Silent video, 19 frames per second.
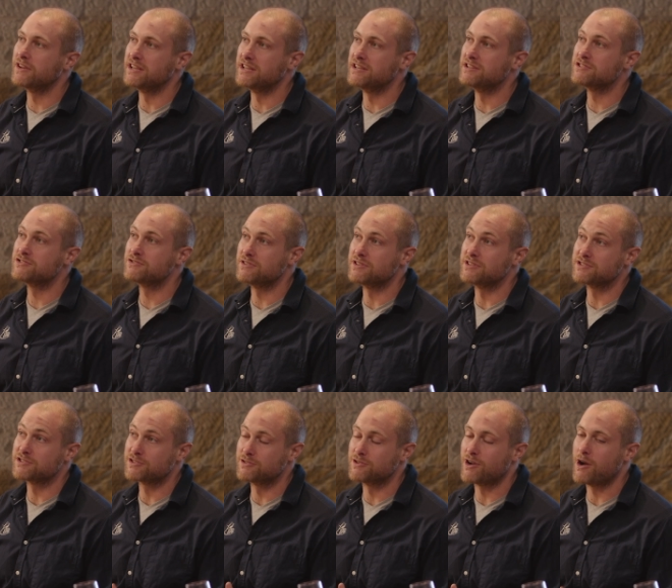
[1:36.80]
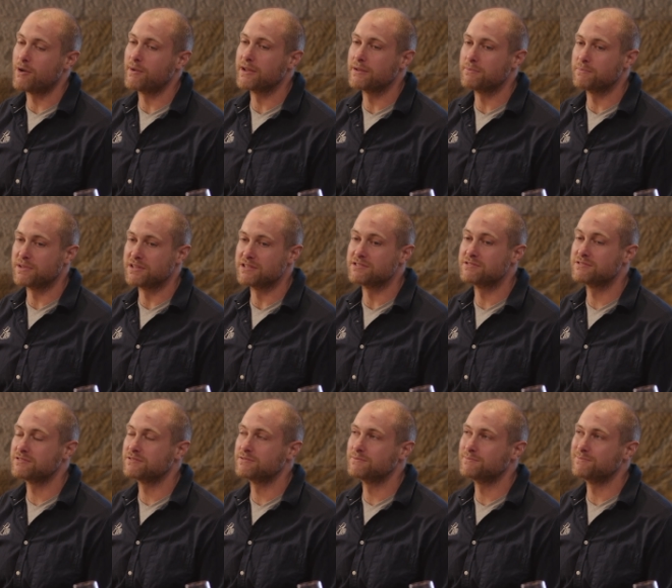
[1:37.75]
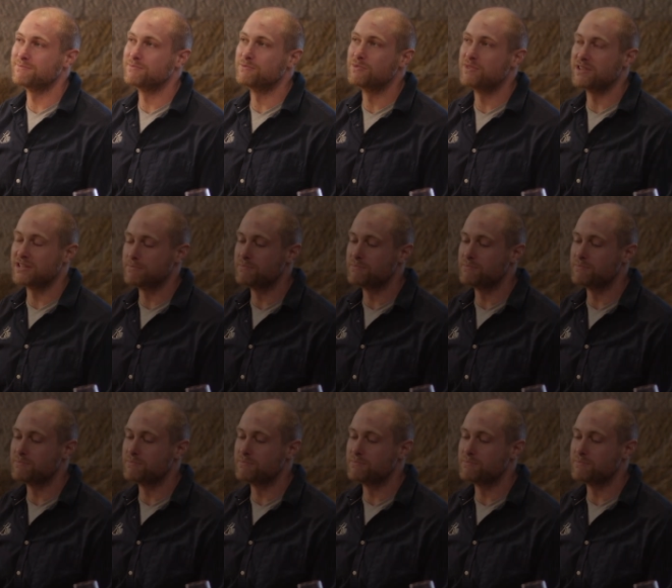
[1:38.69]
an industry that's growing, but is really